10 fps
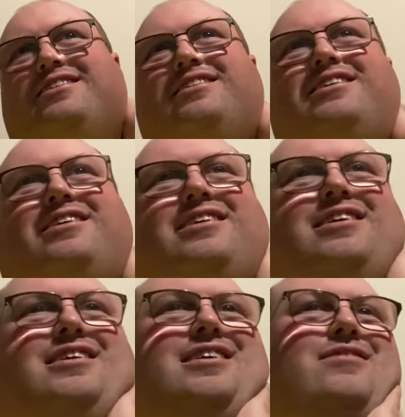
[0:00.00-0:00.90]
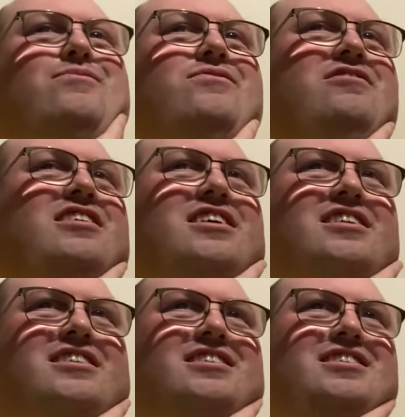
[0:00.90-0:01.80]
Oh,
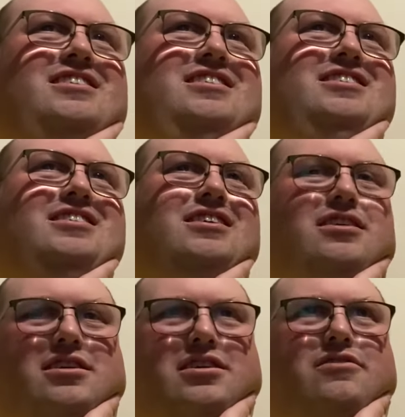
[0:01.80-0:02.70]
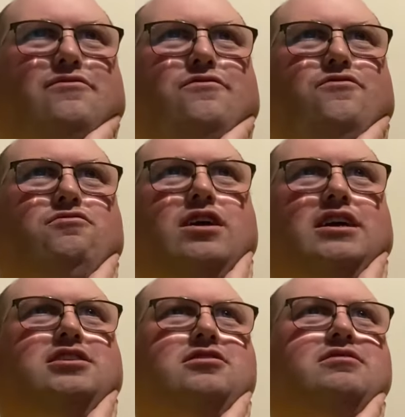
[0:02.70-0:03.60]
brilliant.
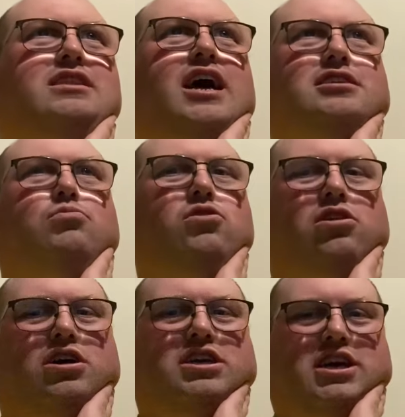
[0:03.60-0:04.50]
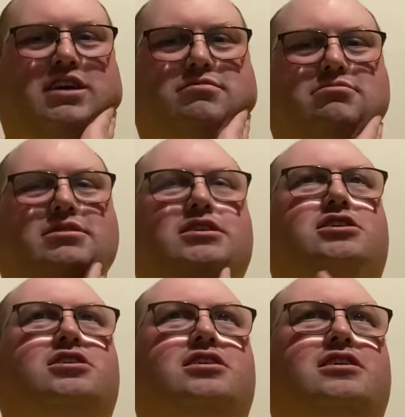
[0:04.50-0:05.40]
3-2. That's more like
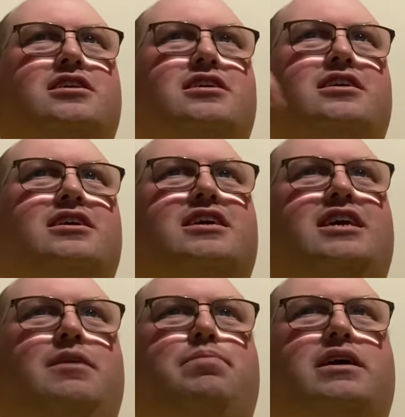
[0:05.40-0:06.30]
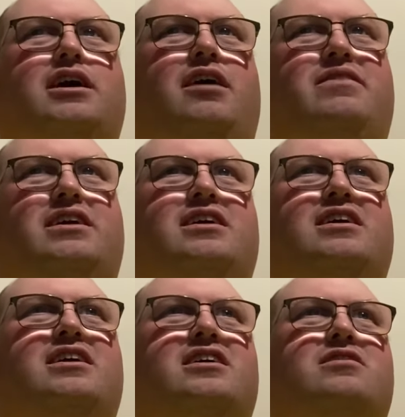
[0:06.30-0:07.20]
Ipswich. Keep it coming.
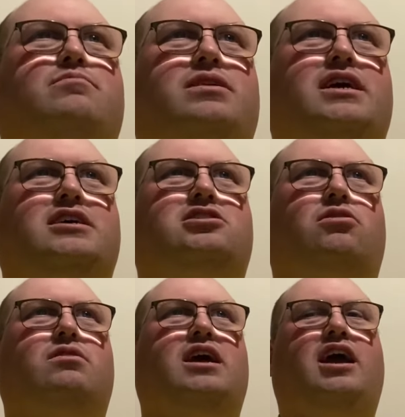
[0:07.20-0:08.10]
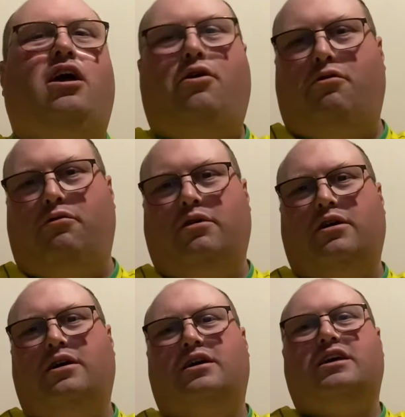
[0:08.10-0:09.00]
Please don't let Hull
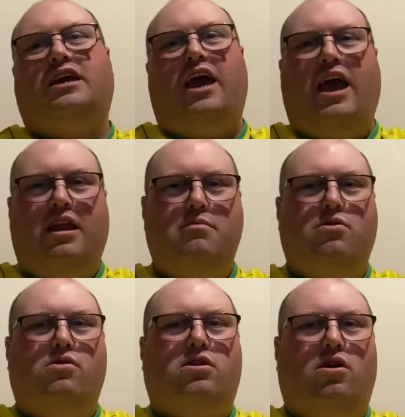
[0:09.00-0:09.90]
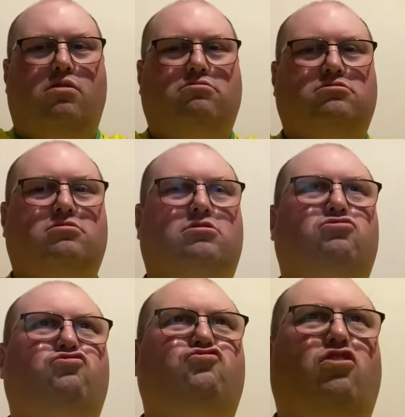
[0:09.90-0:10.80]
get any more goals. I'm
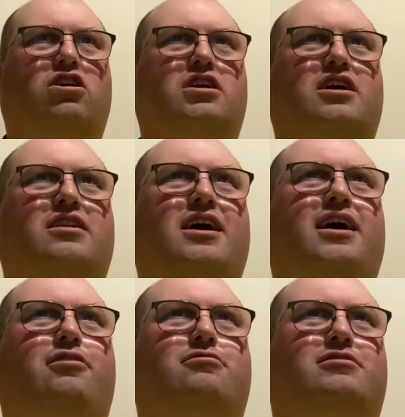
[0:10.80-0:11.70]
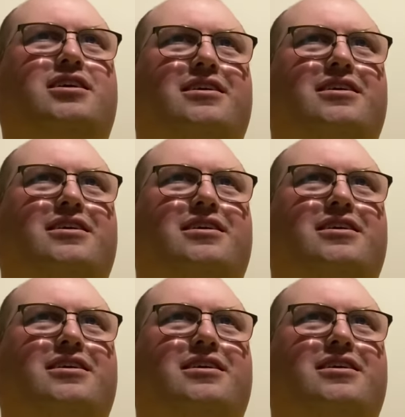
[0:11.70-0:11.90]
crying out loud.